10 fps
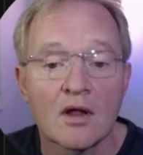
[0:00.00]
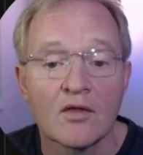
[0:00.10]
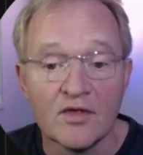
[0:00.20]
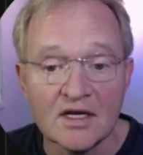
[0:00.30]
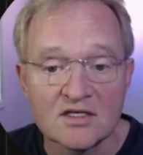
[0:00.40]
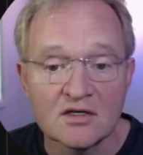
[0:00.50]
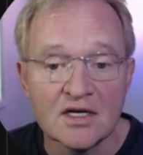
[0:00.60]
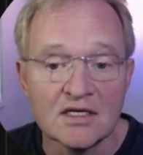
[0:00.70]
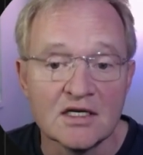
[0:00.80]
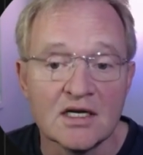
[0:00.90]
These are
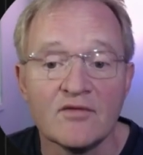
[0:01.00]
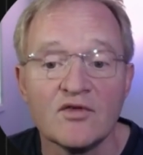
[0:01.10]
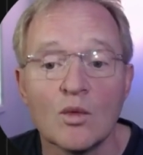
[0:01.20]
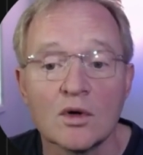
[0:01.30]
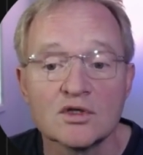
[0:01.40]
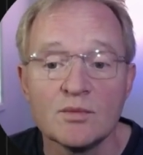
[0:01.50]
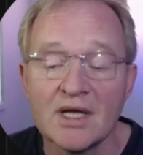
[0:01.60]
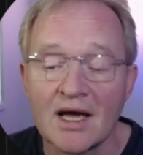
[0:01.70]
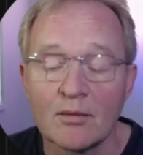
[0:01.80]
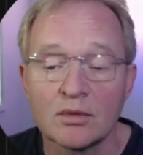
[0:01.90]
needed if you want to
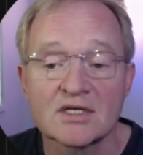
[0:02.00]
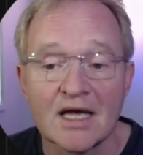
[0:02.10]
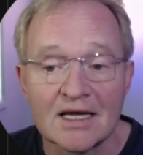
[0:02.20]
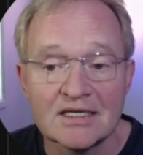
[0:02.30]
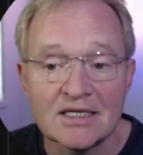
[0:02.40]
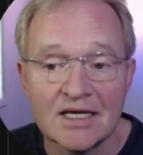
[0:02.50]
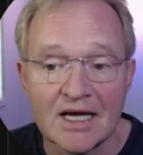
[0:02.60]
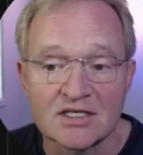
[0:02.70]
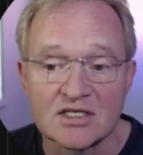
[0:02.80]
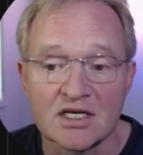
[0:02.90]
be able to edit the
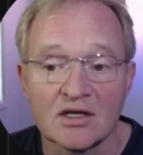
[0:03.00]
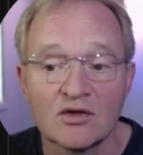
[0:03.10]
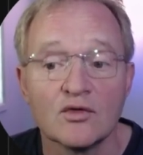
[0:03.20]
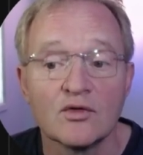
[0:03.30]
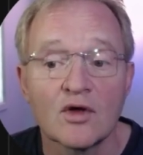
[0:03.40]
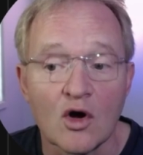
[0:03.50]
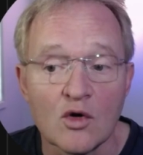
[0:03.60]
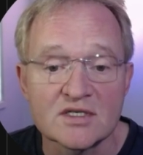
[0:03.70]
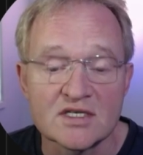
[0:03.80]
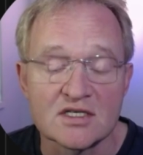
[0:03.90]
entity through the
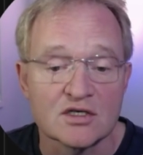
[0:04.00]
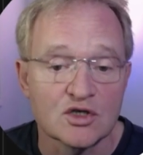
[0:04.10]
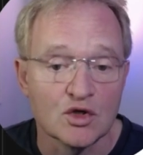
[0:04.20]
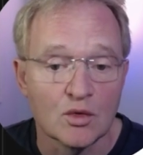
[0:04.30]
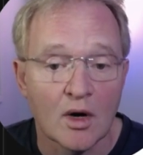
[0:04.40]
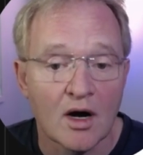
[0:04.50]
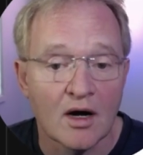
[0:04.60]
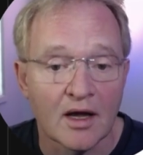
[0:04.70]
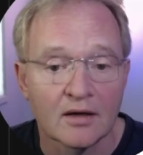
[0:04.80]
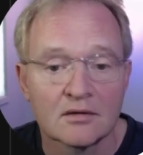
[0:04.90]
Home Assistant
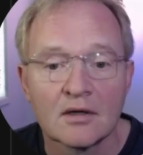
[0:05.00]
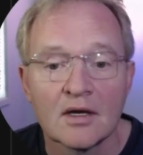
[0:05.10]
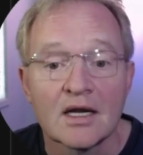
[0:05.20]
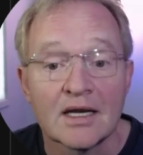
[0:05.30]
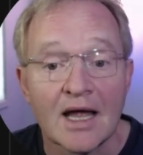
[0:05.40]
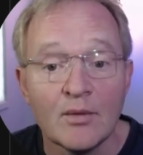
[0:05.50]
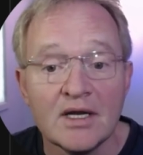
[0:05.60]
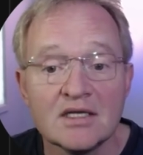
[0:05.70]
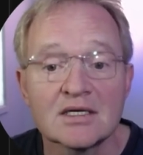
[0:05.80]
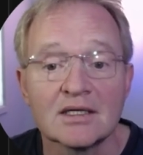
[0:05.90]
UI. Now we
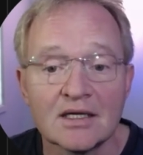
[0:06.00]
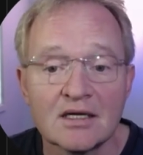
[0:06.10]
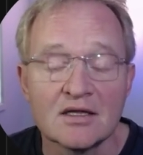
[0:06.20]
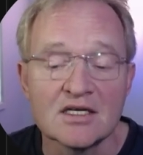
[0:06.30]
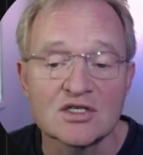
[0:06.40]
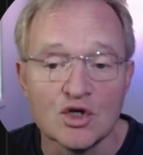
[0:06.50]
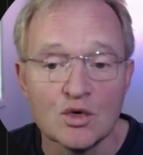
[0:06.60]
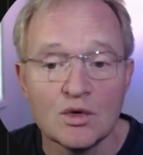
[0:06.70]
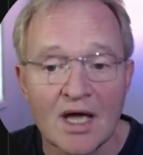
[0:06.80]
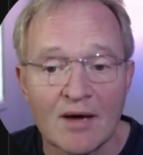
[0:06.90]
need to link this new
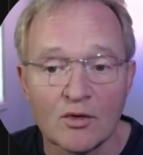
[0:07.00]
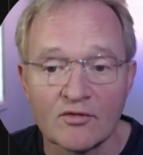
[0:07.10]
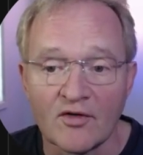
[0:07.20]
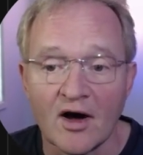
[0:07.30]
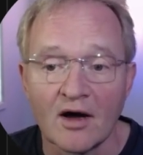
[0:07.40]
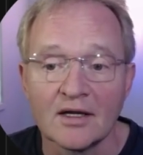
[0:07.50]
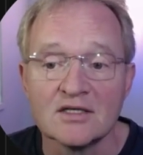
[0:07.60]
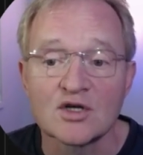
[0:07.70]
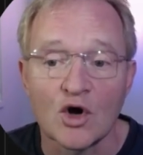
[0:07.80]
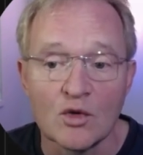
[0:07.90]
YAML file
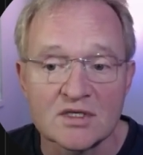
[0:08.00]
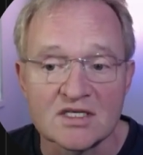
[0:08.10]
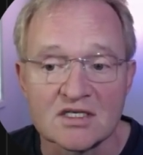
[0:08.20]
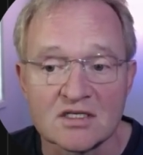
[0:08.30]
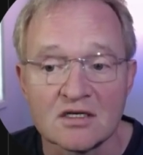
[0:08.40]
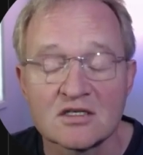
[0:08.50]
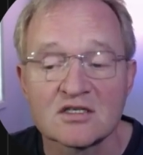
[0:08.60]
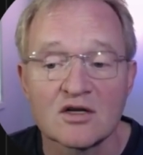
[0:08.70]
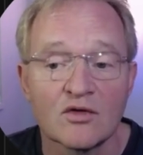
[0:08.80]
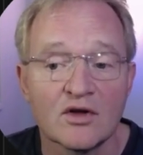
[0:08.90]
into Home Assistant
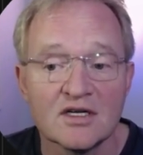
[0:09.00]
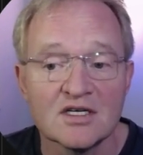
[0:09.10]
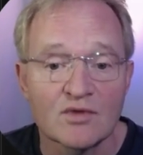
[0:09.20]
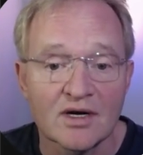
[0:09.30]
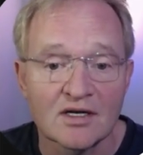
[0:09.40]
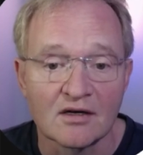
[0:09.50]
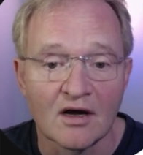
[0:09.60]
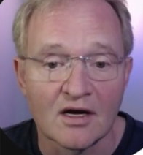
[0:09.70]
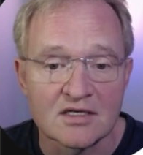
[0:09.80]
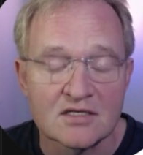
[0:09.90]
so that it is
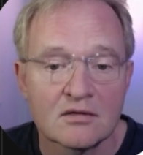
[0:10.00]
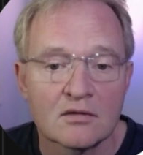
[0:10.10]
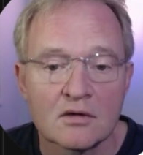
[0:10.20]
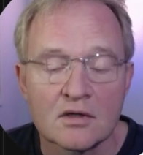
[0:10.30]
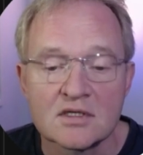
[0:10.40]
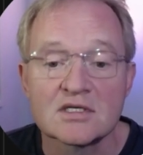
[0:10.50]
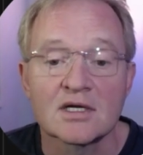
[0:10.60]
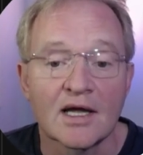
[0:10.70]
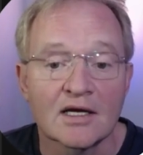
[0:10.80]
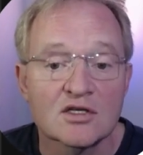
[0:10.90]
recognized.
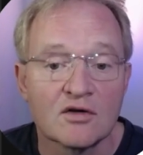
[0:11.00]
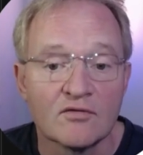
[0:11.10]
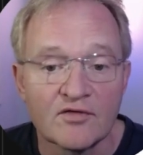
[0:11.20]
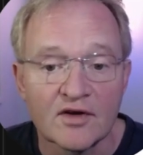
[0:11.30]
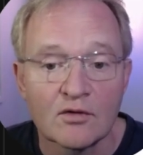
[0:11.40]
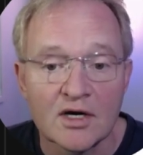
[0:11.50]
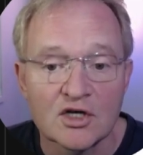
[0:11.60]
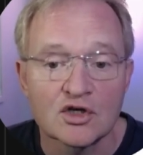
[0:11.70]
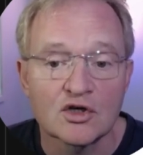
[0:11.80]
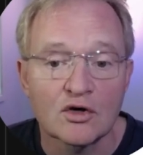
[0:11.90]
Select
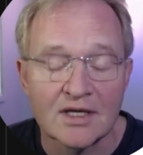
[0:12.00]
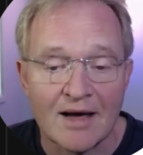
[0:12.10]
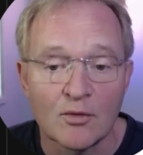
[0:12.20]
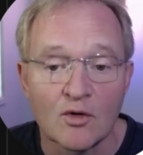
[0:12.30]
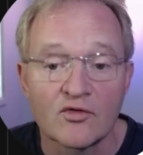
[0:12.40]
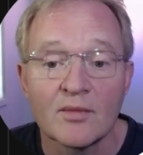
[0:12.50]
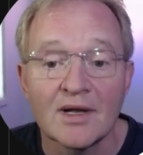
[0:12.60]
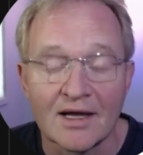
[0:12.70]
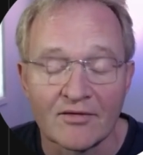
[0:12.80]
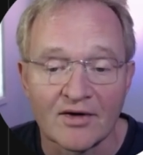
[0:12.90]
configuration.yaml from the
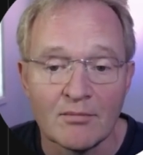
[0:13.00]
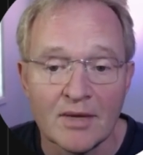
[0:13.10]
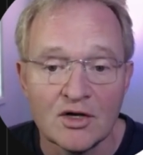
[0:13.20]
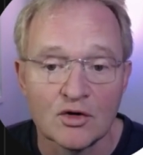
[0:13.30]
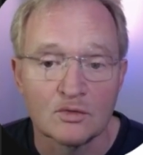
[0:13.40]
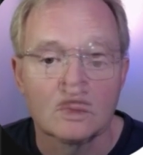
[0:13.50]
left-hand menu.